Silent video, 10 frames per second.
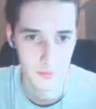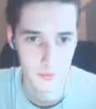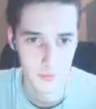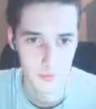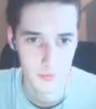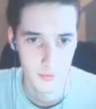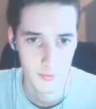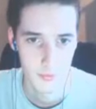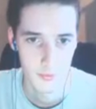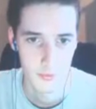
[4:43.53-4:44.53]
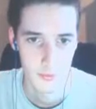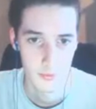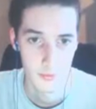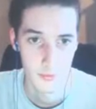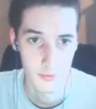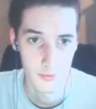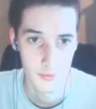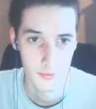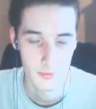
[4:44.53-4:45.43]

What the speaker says: [no speech]